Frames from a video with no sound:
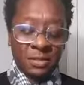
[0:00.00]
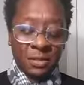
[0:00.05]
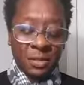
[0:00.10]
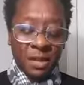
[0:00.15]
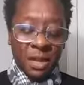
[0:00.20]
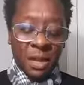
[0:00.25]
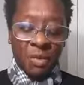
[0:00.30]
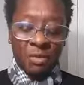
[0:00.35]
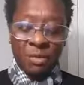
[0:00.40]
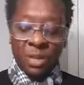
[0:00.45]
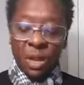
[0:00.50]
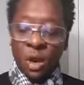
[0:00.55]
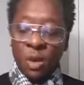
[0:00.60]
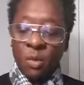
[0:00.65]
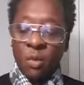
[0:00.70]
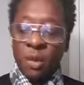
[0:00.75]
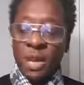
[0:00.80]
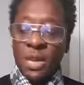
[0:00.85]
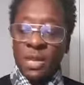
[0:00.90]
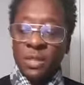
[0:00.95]
I was
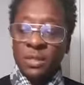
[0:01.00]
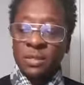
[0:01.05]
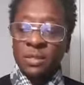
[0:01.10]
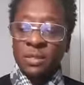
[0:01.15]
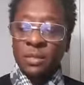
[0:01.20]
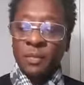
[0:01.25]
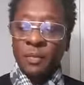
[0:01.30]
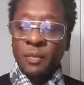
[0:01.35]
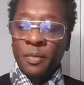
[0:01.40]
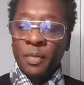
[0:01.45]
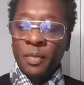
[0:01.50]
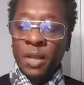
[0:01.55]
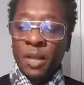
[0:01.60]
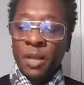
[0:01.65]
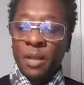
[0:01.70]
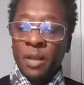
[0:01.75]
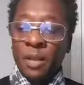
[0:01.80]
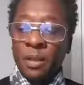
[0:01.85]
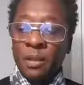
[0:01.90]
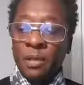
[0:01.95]
always
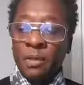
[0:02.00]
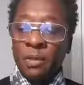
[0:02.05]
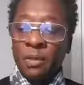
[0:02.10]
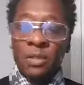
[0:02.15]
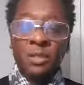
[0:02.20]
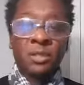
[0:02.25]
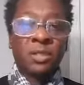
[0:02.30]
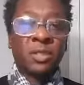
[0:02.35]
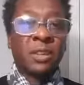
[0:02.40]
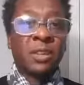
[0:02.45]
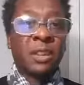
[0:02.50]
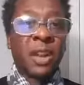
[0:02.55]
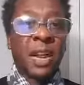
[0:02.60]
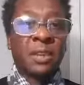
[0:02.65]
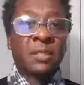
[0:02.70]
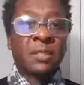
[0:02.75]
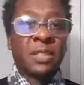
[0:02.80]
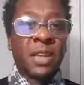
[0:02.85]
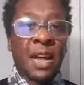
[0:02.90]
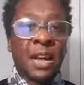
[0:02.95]
considered
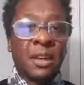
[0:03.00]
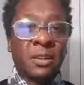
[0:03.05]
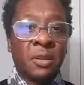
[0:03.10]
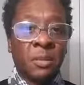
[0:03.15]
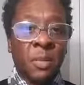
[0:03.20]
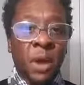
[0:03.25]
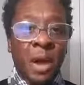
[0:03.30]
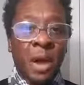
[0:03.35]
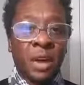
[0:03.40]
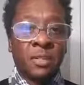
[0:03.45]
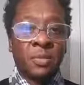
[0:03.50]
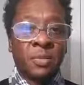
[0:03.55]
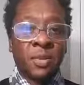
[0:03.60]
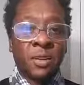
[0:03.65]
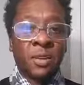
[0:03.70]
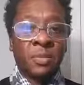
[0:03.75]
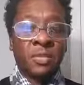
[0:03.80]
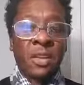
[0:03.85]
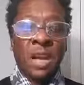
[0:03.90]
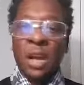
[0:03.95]
outside the box
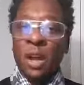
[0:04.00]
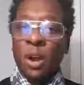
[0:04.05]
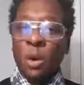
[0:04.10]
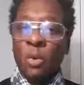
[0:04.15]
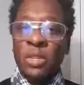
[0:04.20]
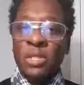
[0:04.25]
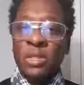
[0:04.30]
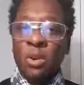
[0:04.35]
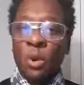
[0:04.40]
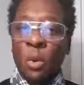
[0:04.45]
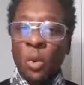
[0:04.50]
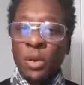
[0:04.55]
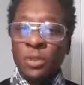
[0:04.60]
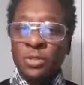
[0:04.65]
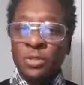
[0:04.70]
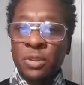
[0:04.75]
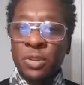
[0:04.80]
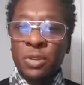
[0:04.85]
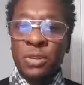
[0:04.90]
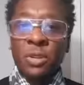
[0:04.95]
because I always
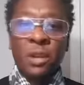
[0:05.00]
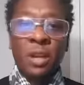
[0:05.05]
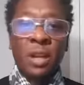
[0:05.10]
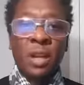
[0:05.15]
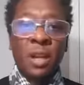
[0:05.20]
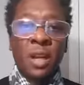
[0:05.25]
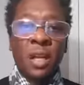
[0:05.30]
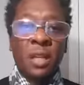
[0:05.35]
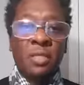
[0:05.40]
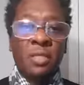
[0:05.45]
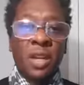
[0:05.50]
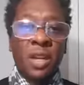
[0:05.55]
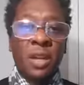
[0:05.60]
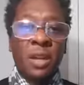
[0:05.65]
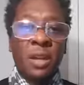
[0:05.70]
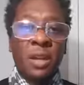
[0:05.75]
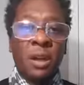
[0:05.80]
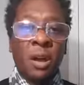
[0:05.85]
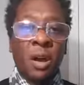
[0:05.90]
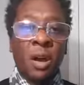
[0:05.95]
questioned
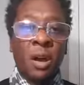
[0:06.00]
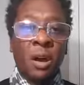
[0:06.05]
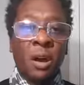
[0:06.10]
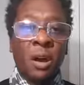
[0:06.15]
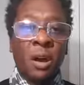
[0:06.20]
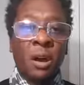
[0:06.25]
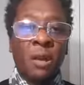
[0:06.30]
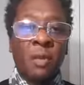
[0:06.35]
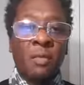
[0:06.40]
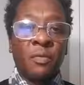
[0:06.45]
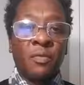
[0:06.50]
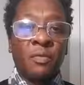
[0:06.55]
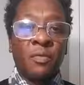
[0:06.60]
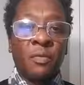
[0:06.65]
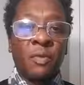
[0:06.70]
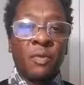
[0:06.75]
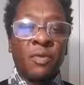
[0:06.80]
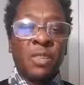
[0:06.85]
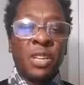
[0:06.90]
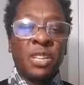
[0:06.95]
the, uh,
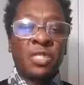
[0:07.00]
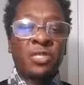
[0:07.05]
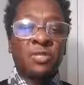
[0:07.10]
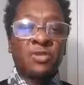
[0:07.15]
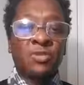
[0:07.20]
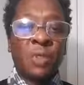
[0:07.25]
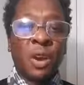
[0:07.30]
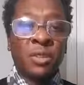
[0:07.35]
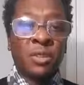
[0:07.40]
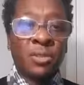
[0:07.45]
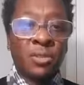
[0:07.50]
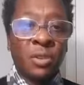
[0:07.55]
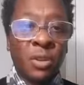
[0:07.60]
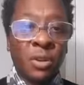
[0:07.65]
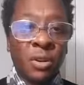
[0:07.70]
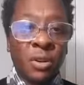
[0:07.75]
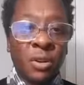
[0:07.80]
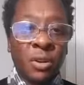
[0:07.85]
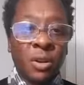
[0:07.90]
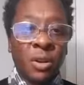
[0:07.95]
the
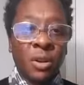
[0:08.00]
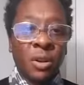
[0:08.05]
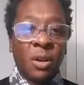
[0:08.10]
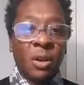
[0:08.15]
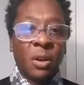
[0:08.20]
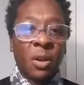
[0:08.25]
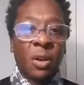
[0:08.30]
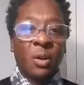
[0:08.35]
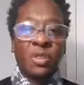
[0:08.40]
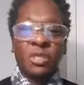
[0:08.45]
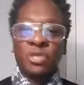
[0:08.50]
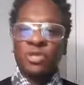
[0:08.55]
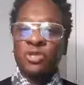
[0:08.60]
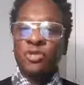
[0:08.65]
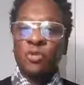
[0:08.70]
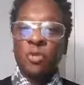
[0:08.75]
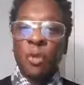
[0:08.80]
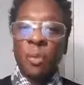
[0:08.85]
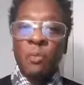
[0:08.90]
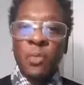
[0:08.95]
structured or the
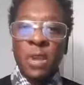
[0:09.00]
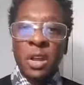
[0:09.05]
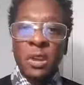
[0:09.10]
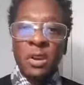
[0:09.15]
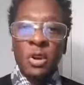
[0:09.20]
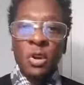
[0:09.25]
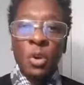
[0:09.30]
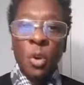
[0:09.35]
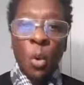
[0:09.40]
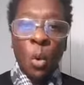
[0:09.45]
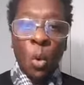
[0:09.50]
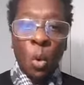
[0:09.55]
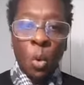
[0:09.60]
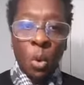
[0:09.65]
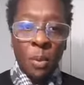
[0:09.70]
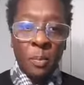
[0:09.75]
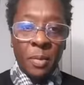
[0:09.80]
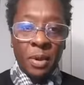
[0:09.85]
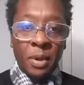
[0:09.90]
scripted norm.